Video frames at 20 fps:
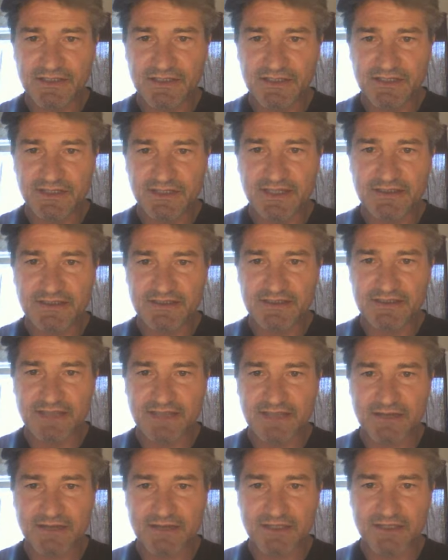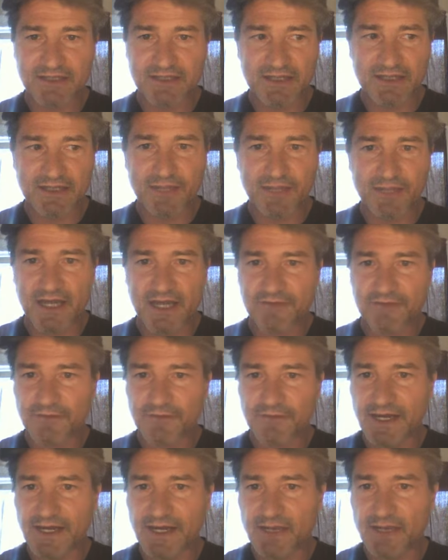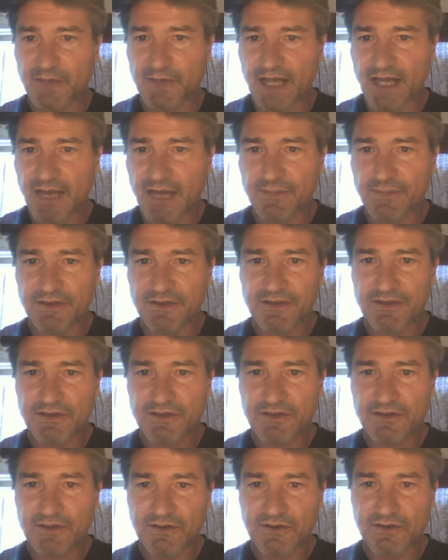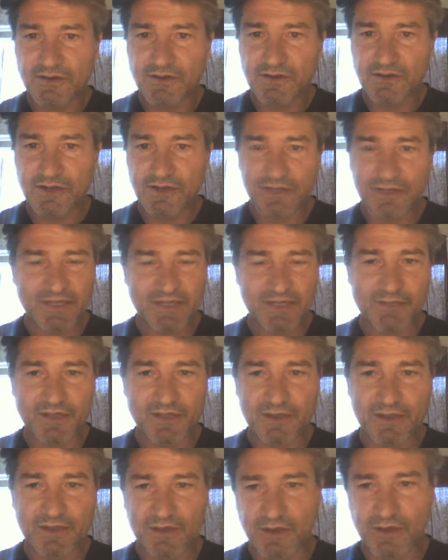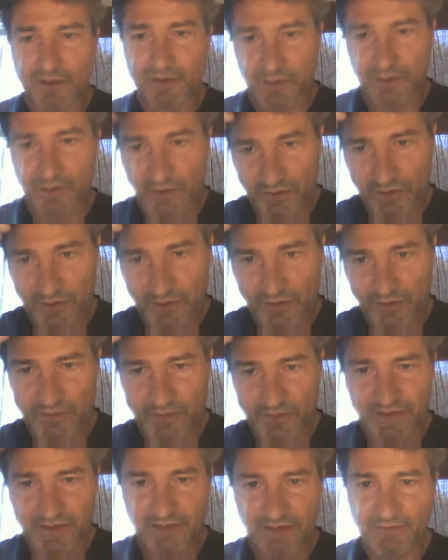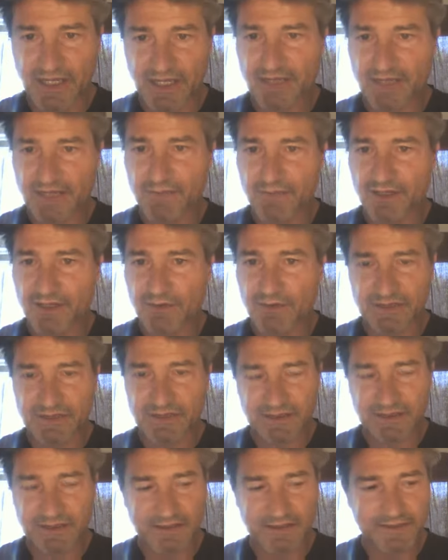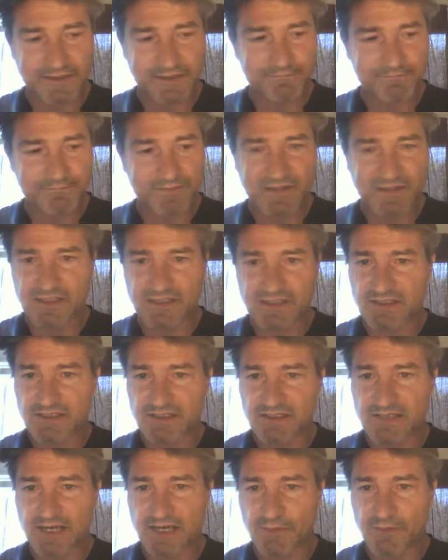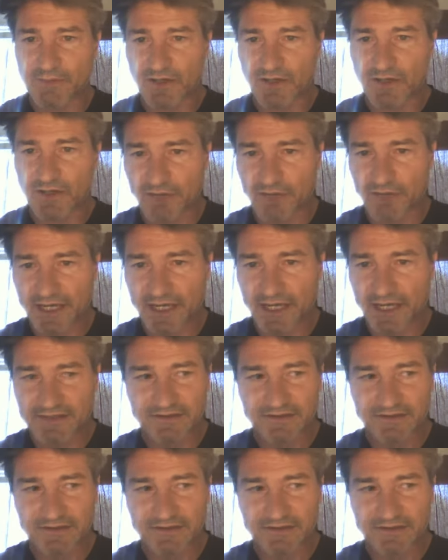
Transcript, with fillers: that the stock, that, that Black Friday would happen. I mean, or, or, or was it Black, what was it, um, the, the stock market crash.